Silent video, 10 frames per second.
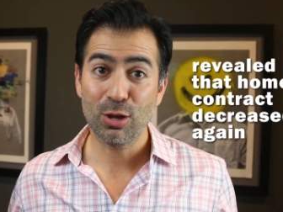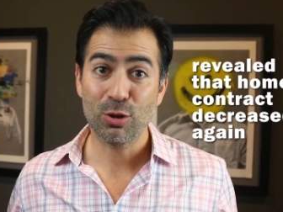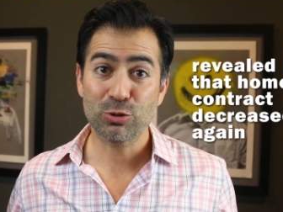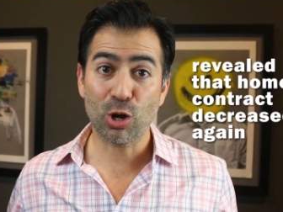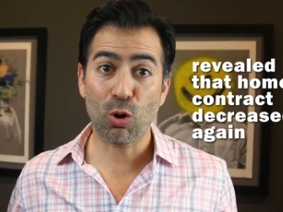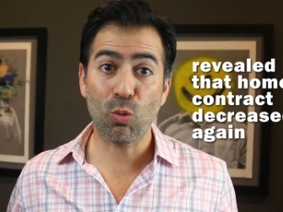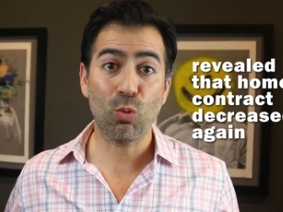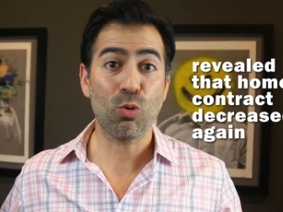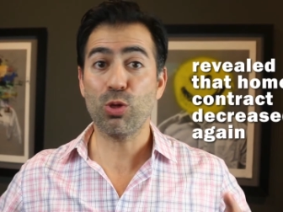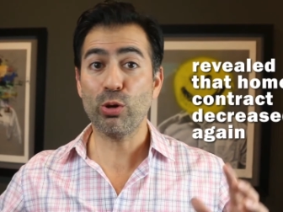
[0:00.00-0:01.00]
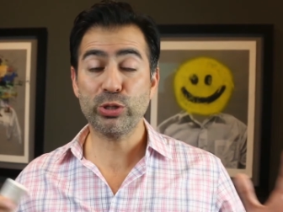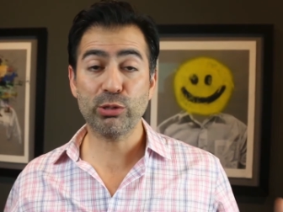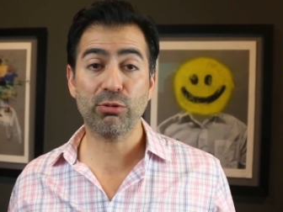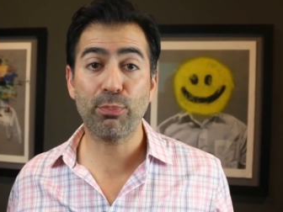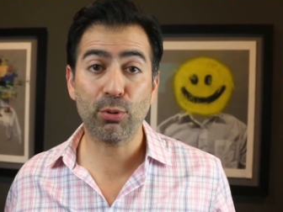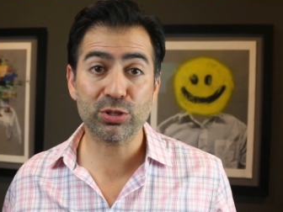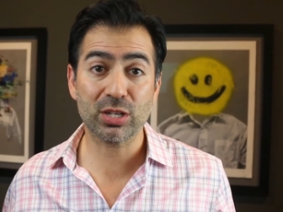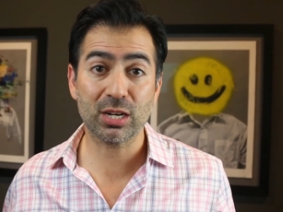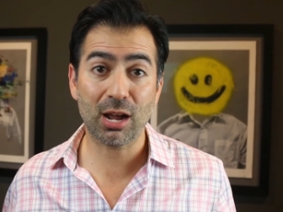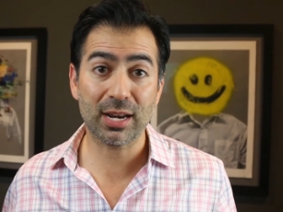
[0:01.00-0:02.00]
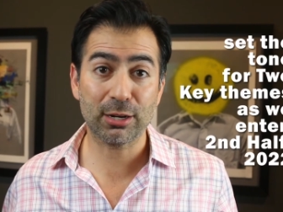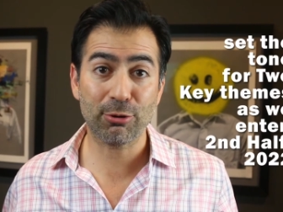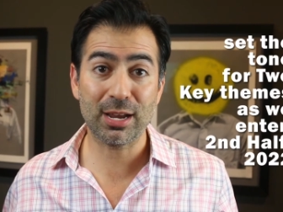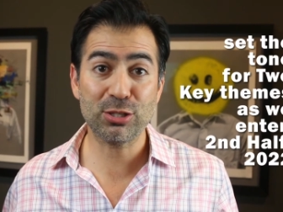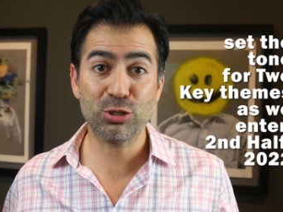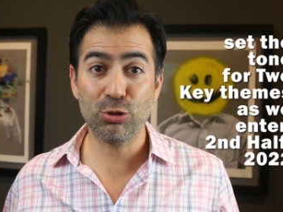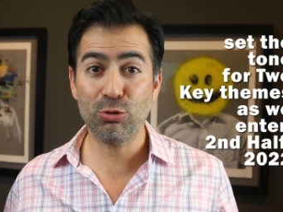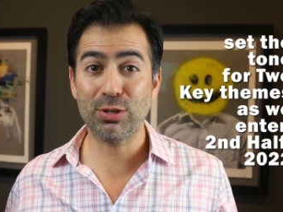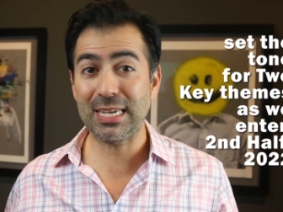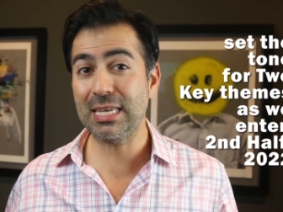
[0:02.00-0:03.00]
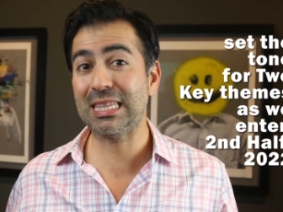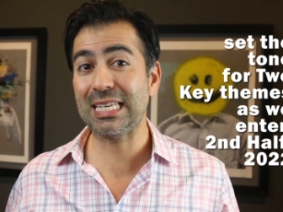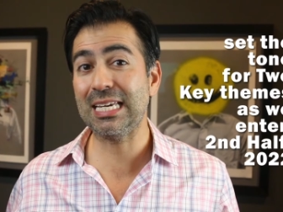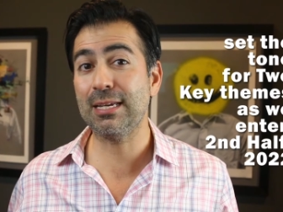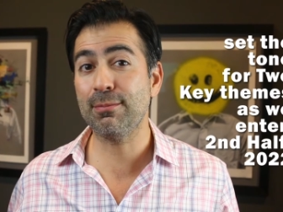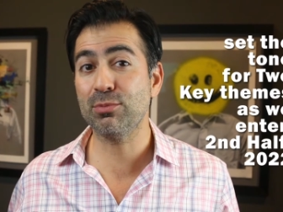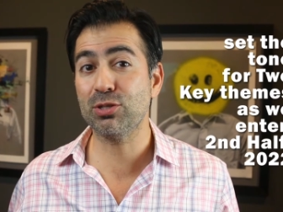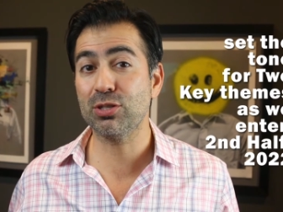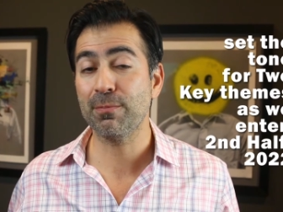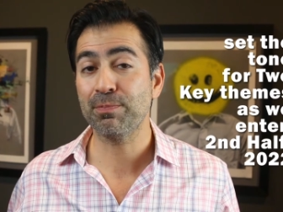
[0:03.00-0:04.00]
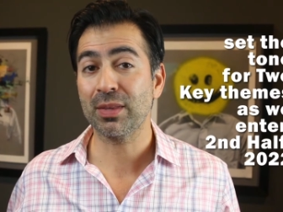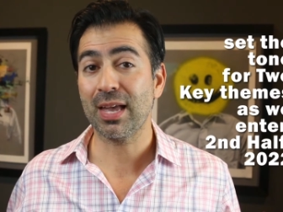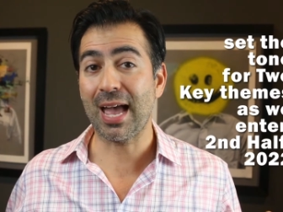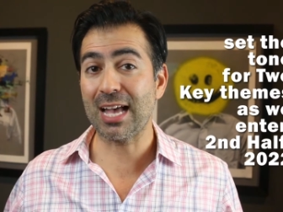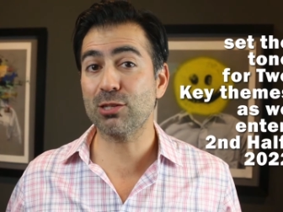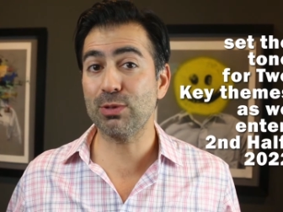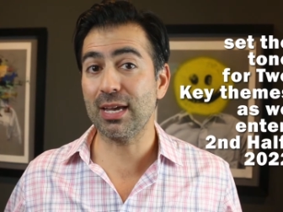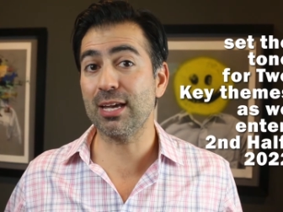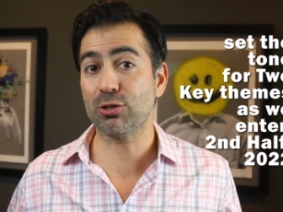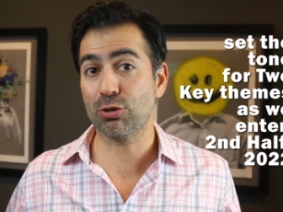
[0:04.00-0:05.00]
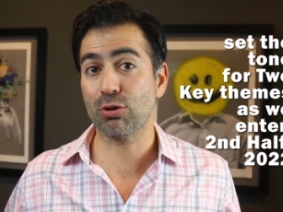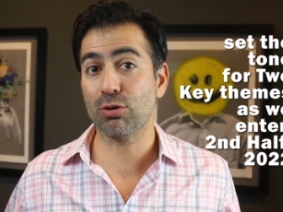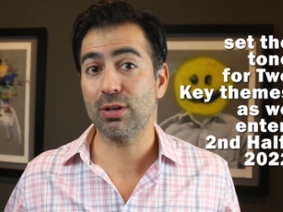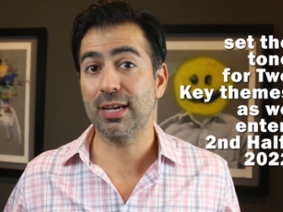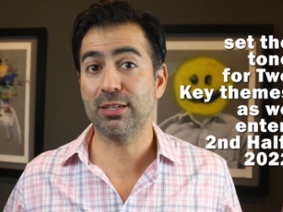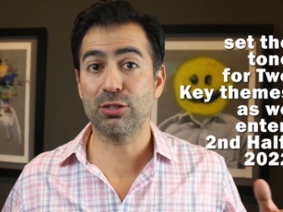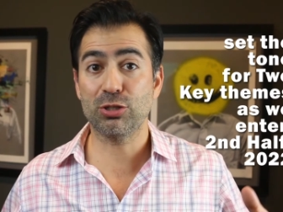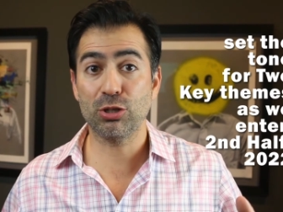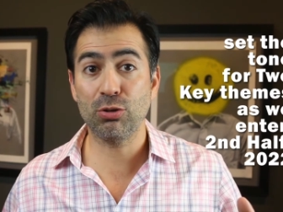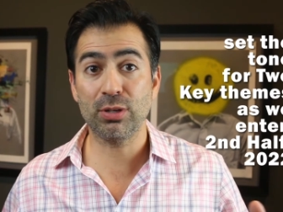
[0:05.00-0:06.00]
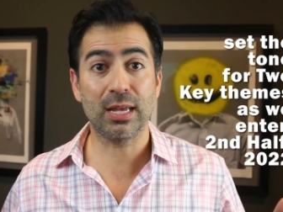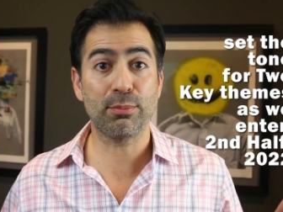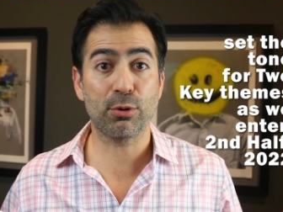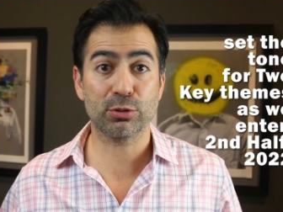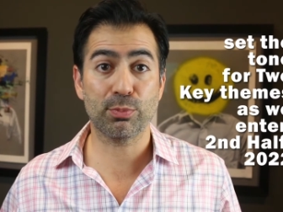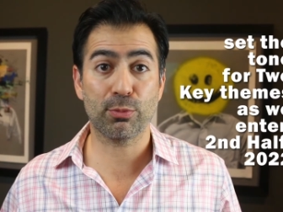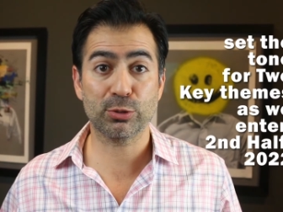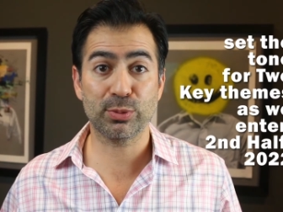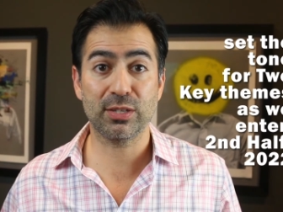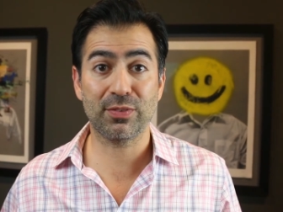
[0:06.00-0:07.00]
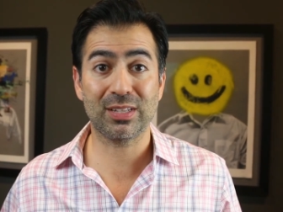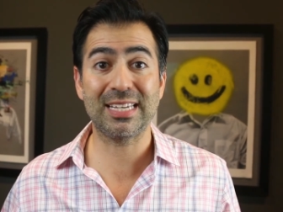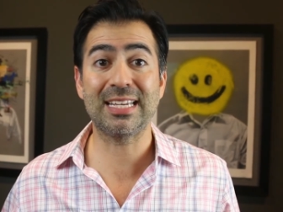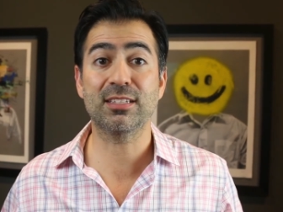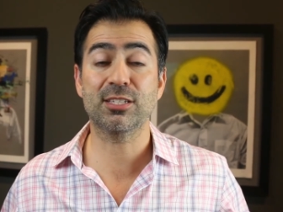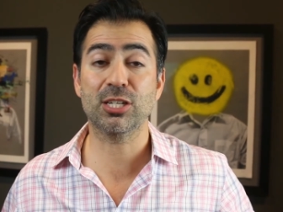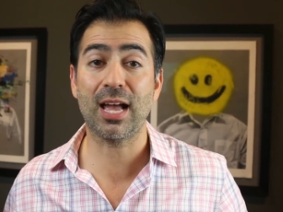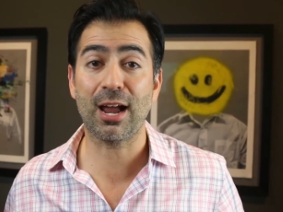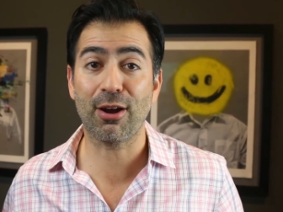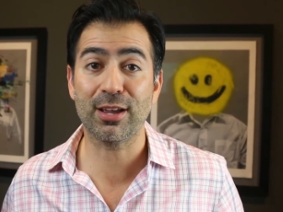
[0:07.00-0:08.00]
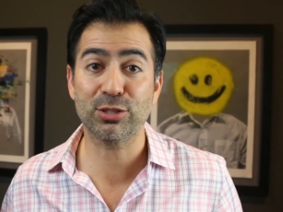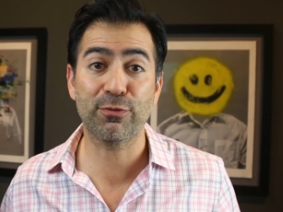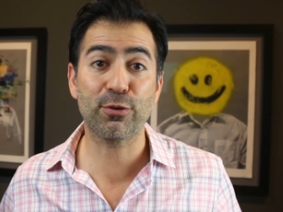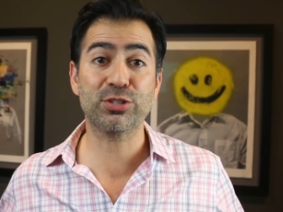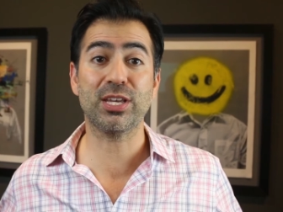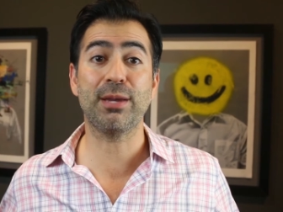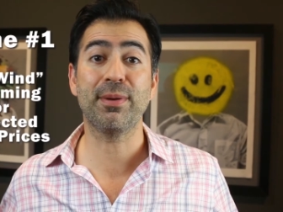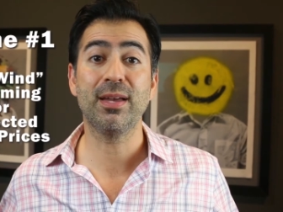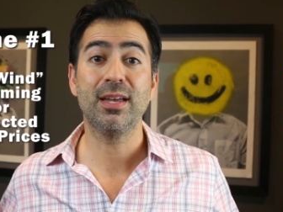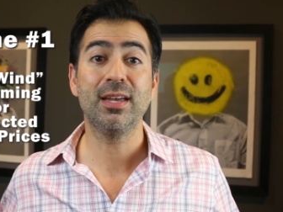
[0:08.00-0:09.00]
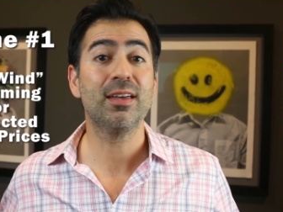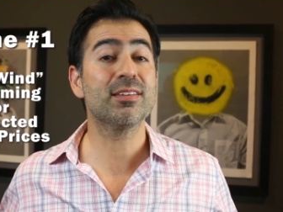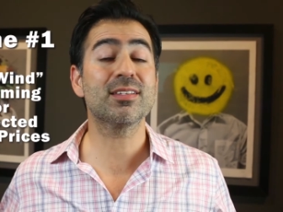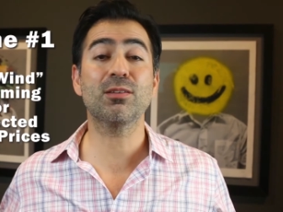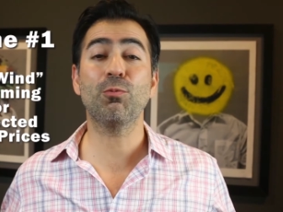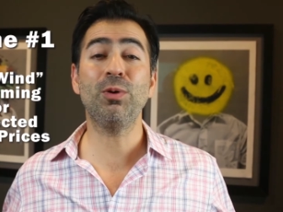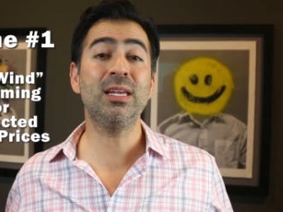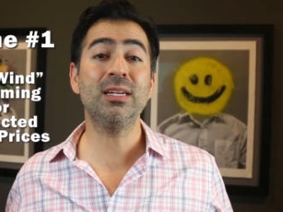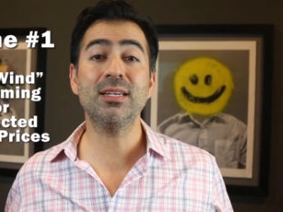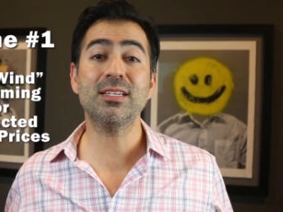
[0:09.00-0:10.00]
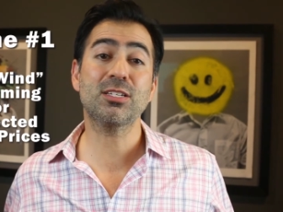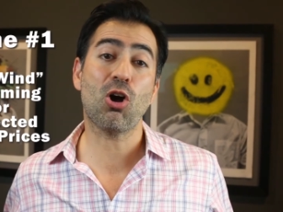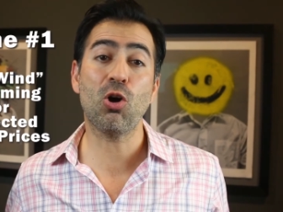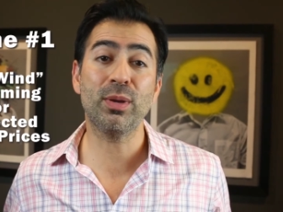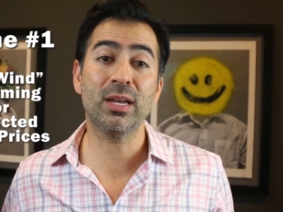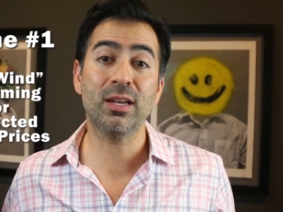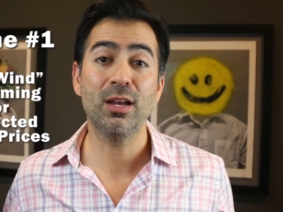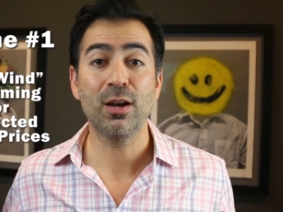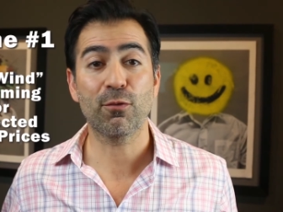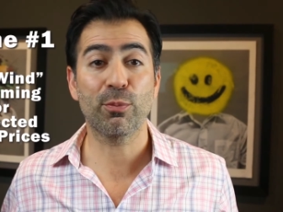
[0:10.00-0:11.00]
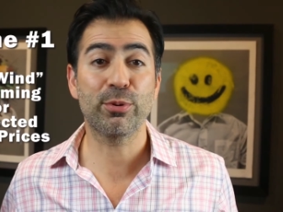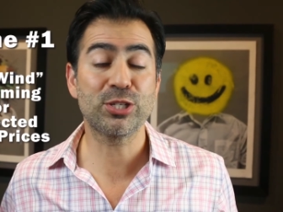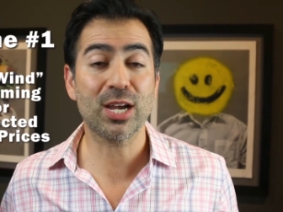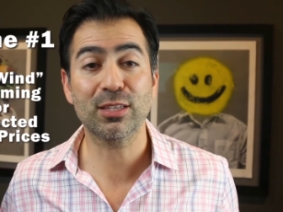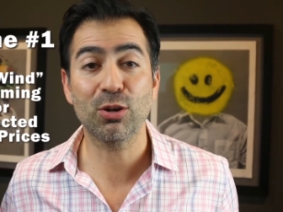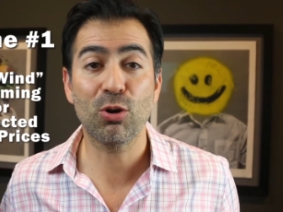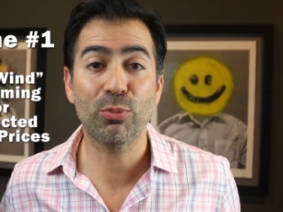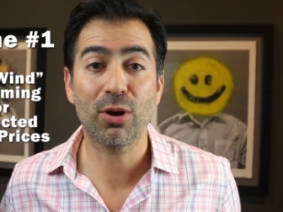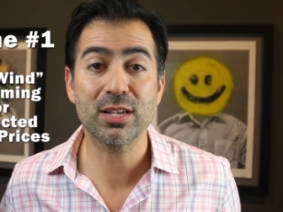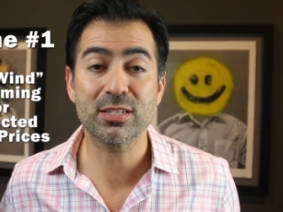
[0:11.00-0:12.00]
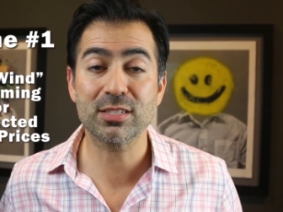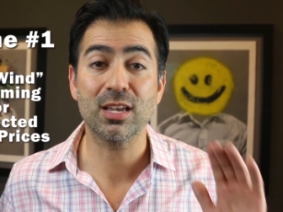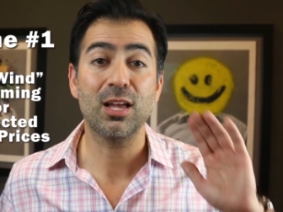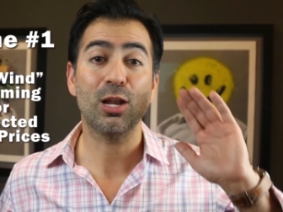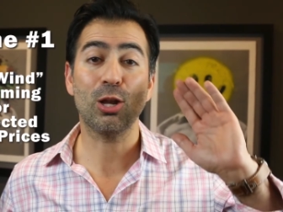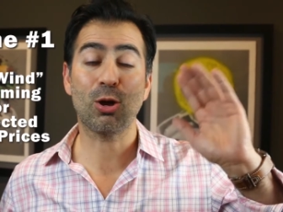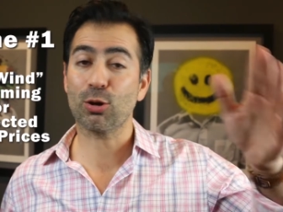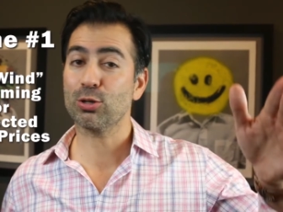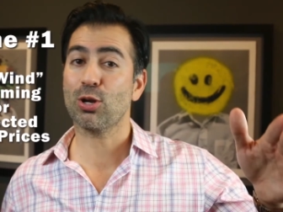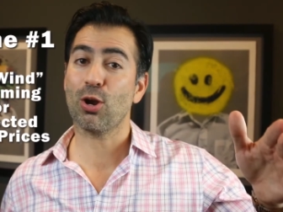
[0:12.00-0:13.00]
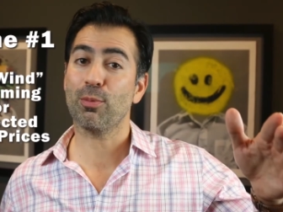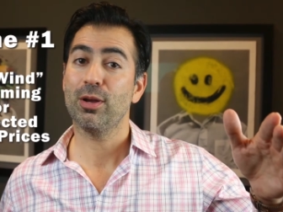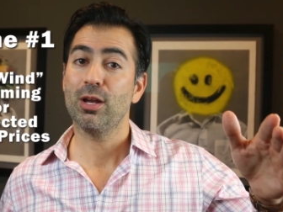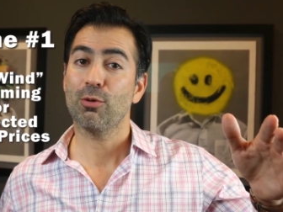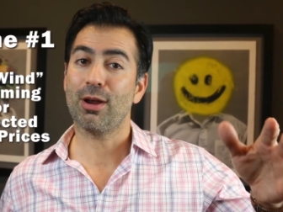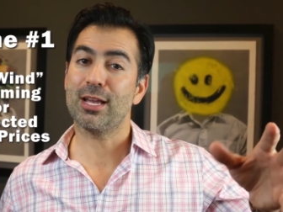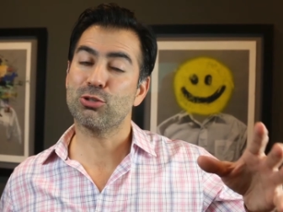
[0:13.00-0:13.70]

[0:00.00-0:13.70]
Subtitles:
So those two reports are going to kind of create two key themes as we enter into June and more specifically into July. All right, so first theme is that the wind is calming for projected home prices longer term, right?